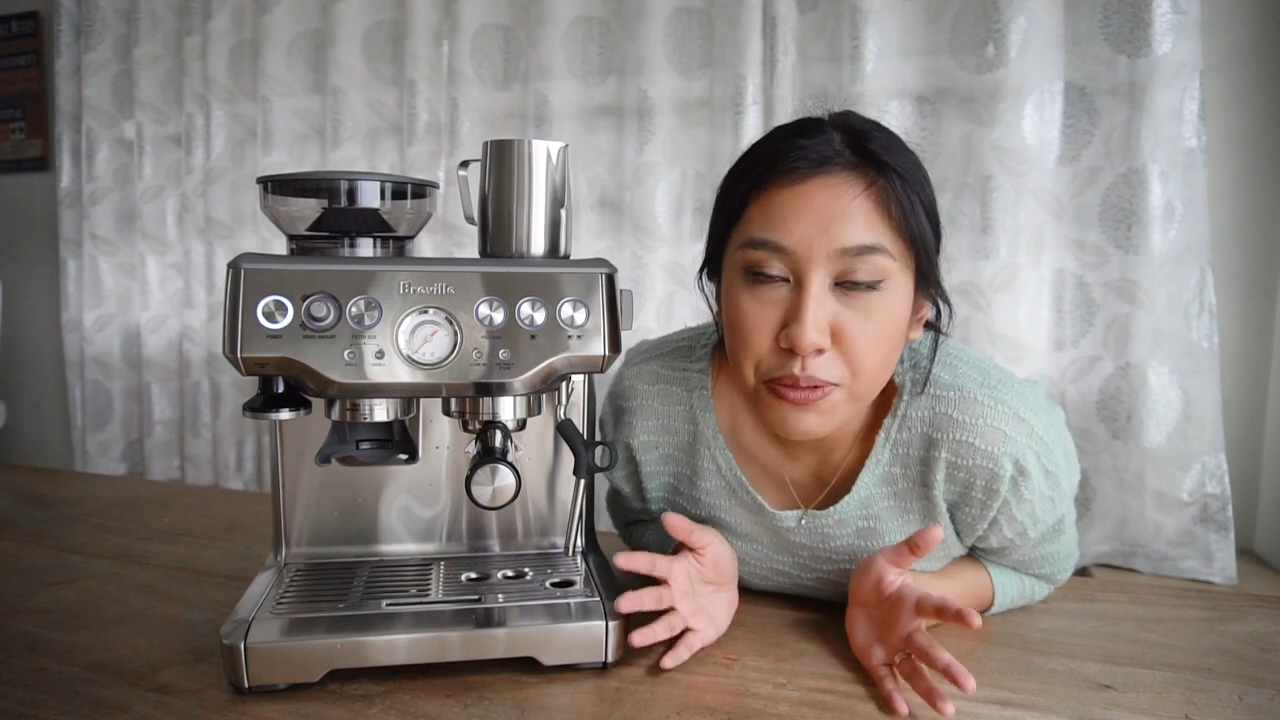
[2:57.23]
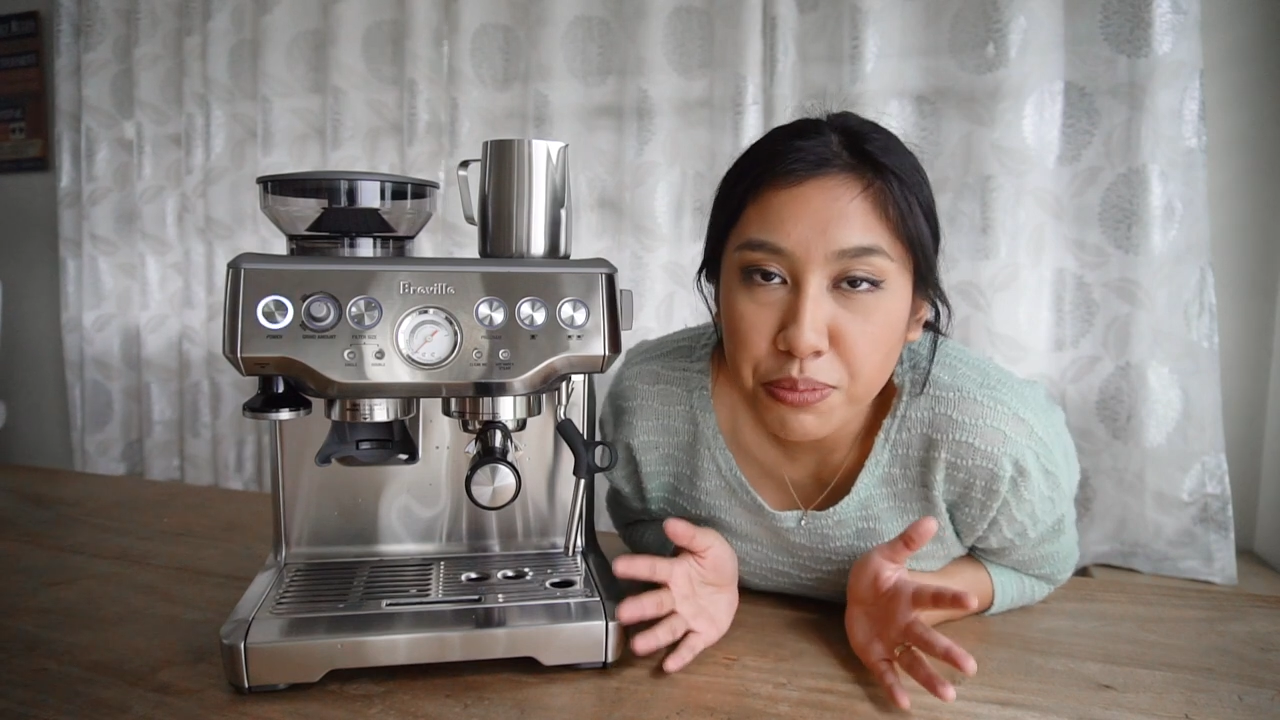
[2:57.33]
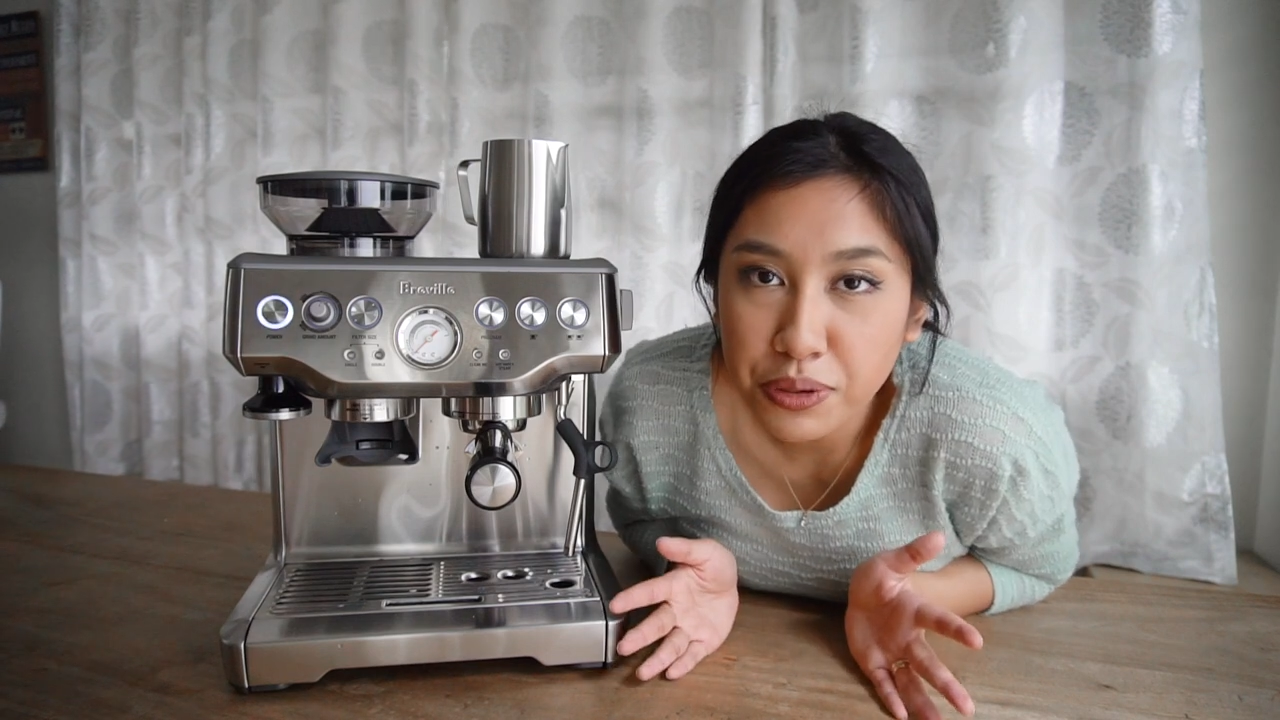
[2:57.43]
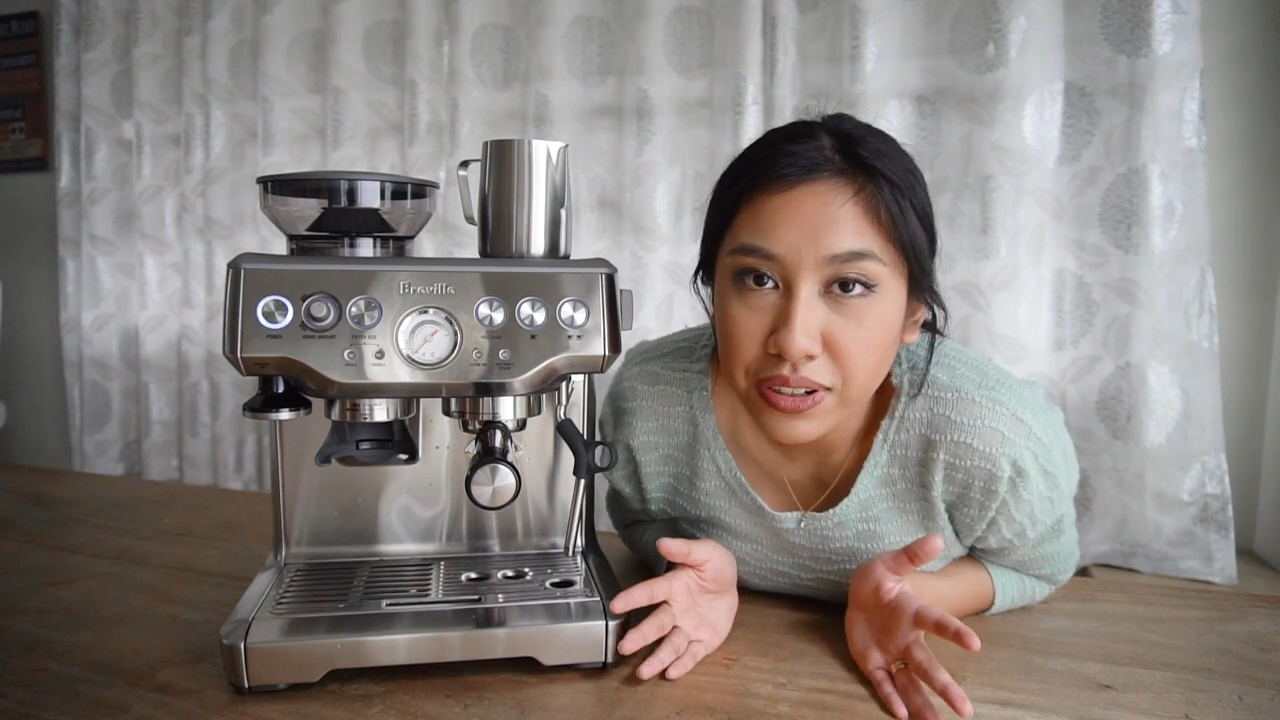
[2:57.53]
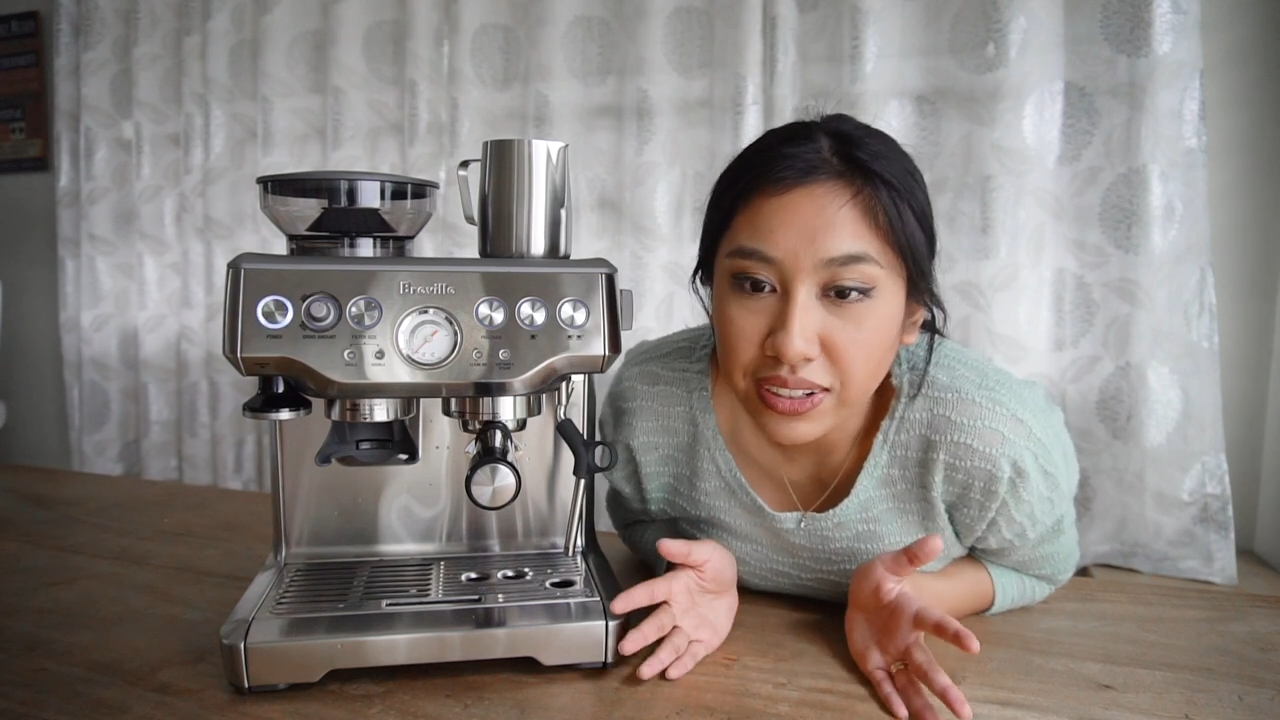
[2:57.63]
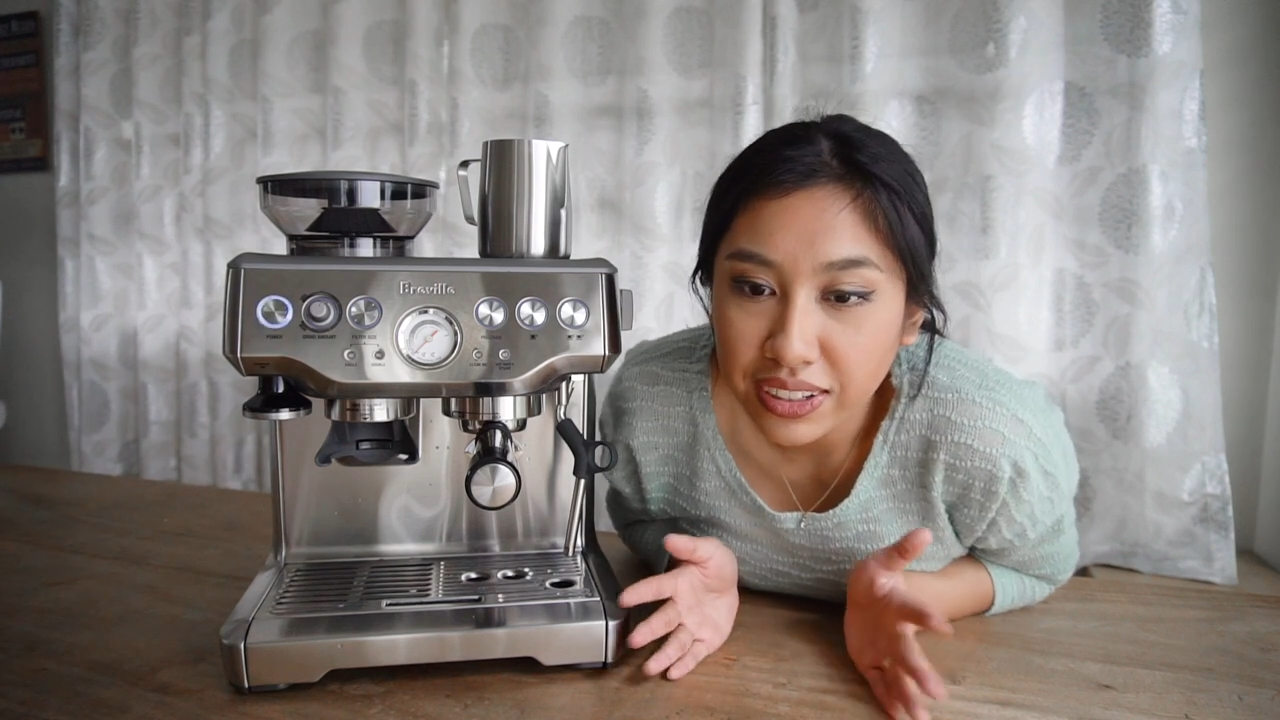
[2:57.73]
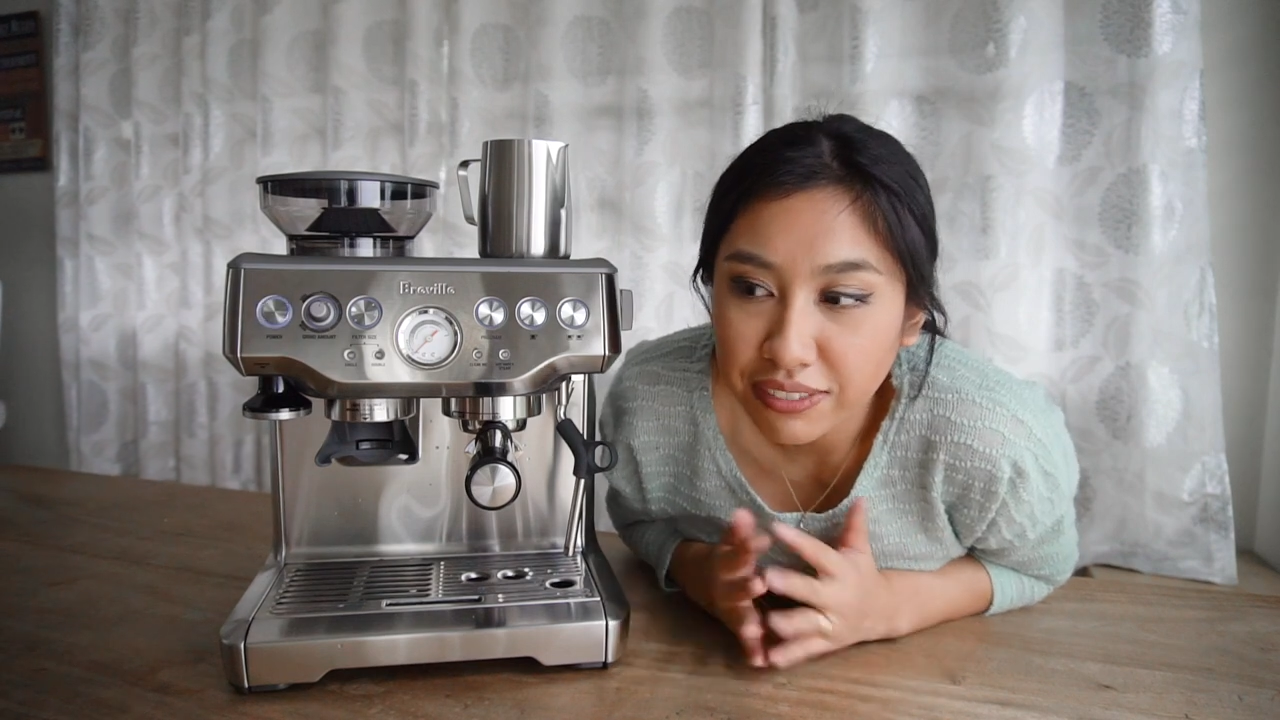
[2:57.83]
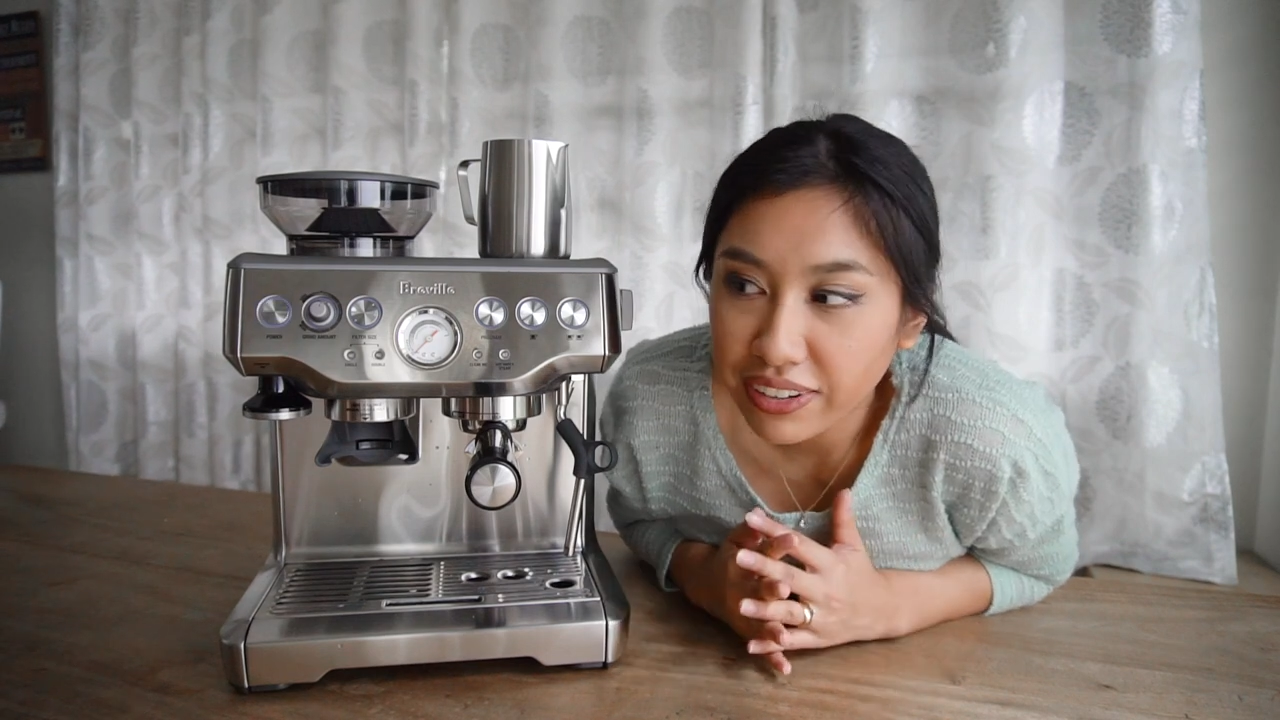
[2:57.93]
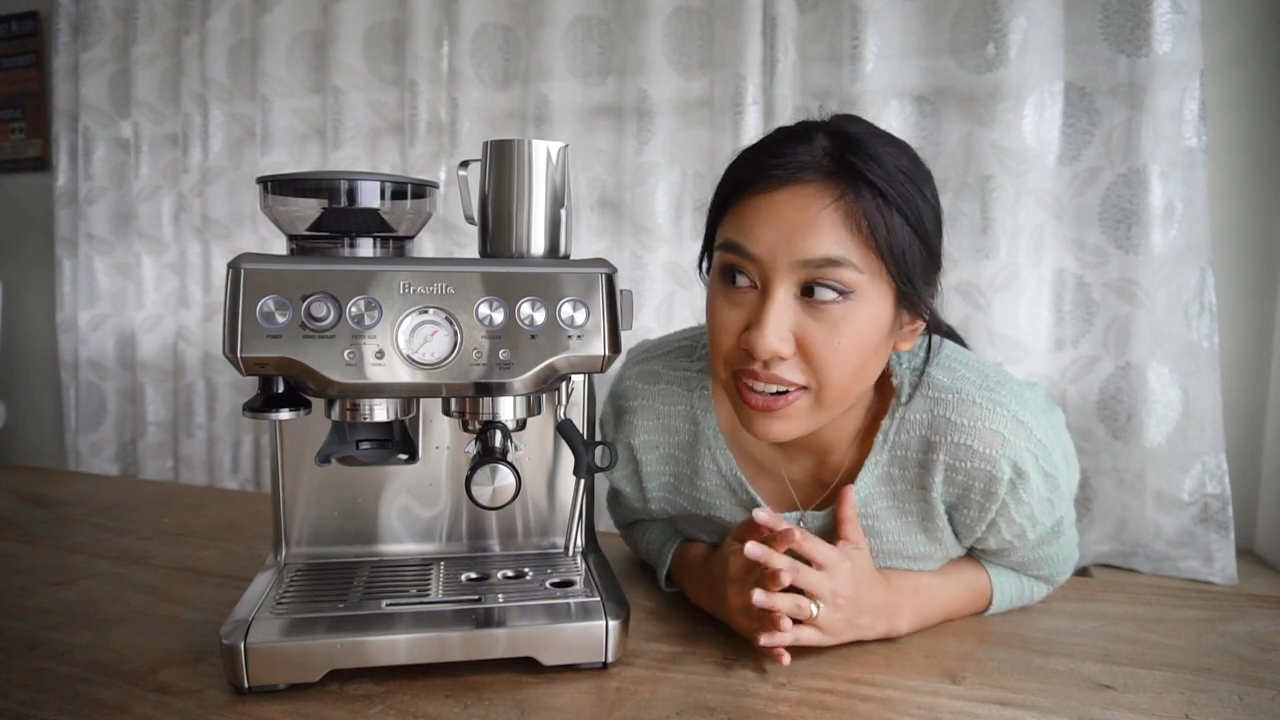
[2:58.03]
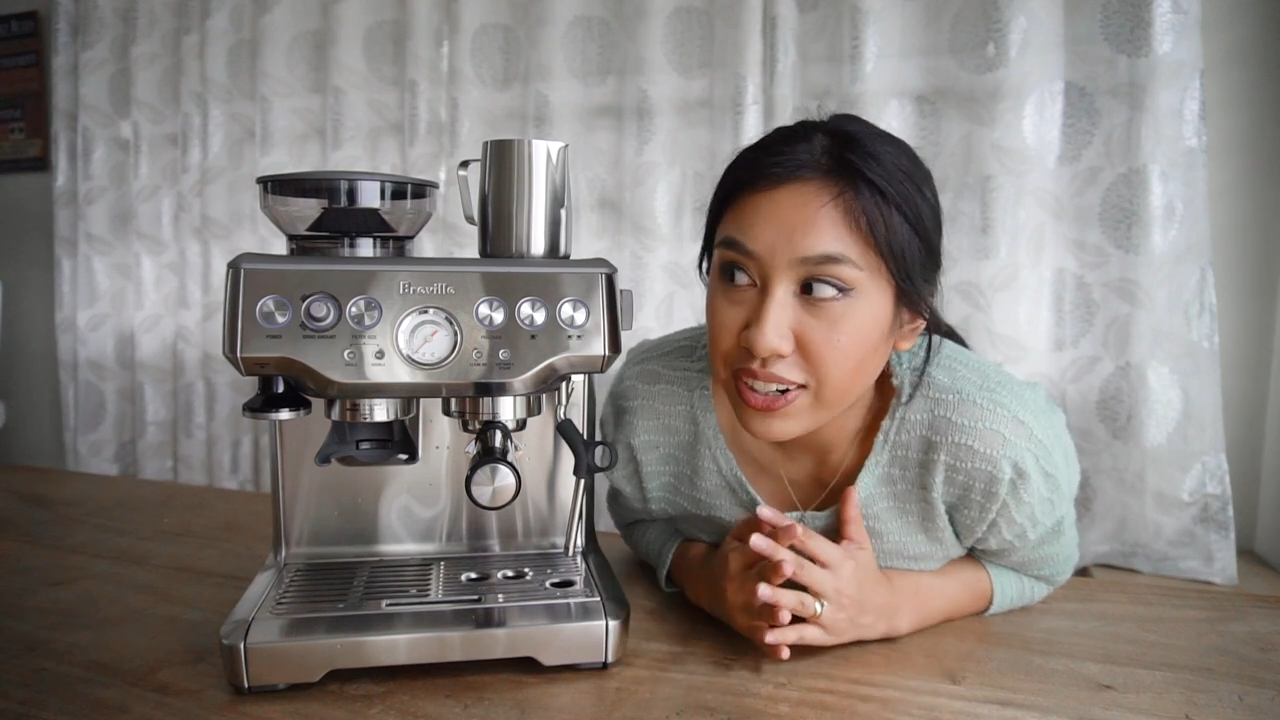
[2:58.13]
to pull a
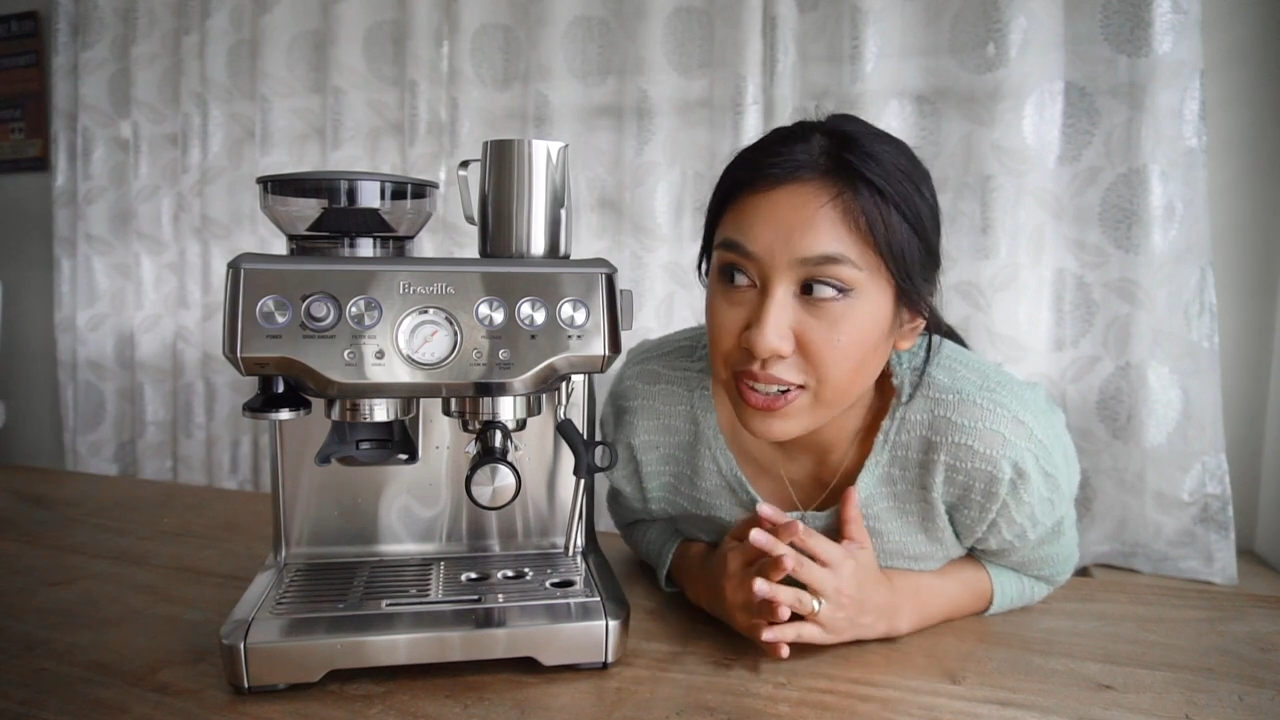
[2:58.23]
very